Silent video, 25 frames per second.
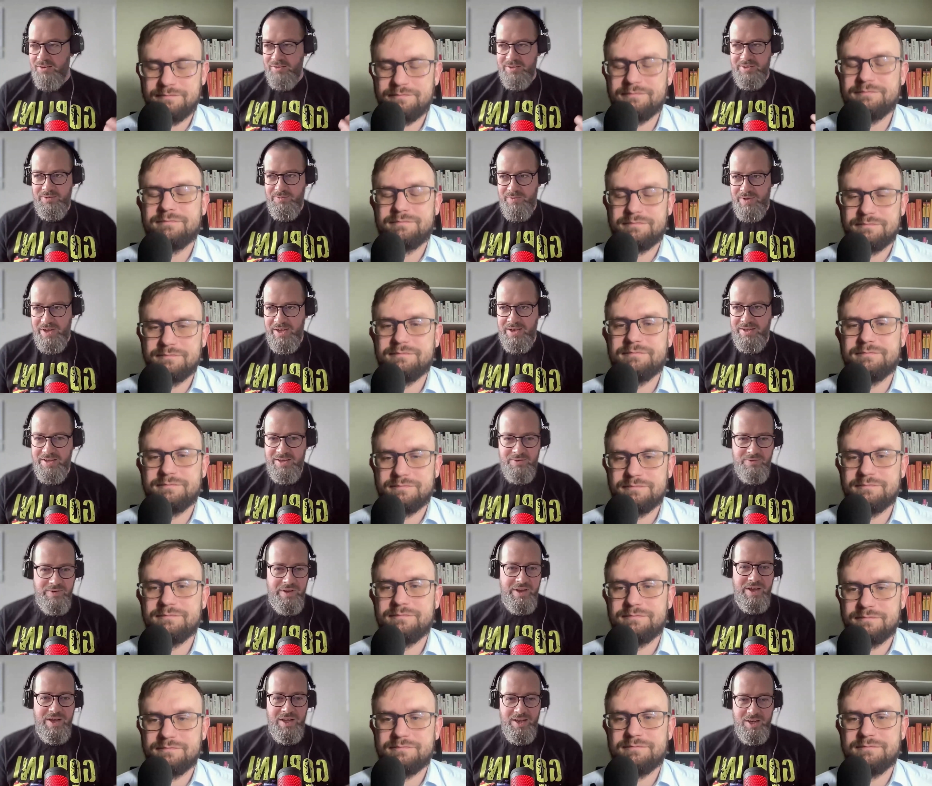Speaker 1: the way the
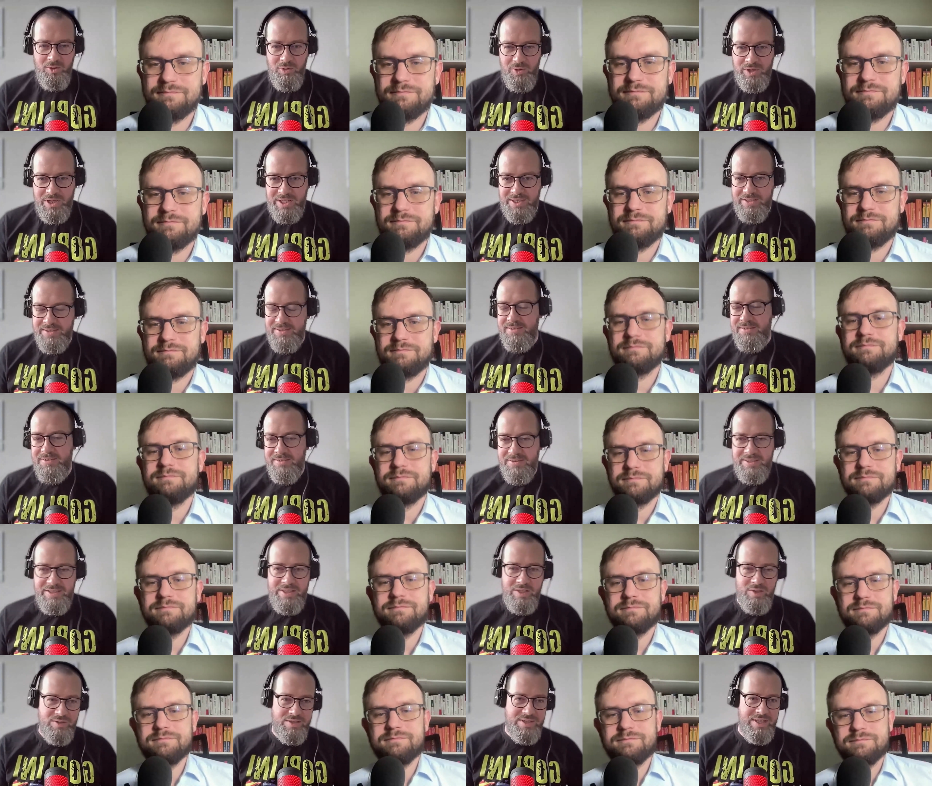way I look at
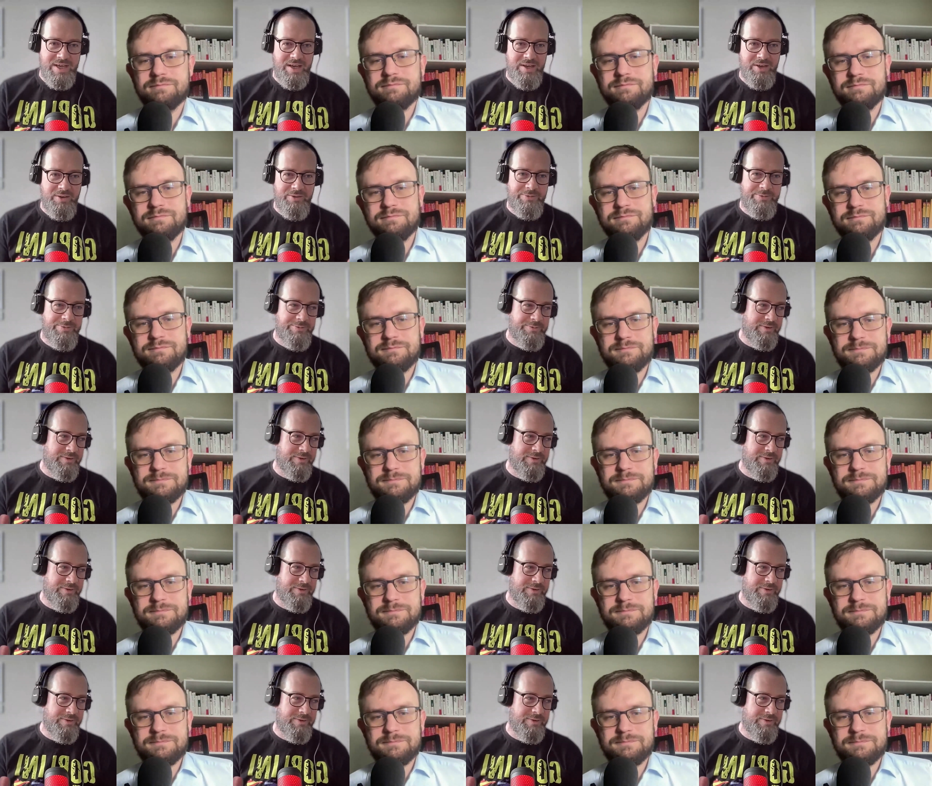those kind of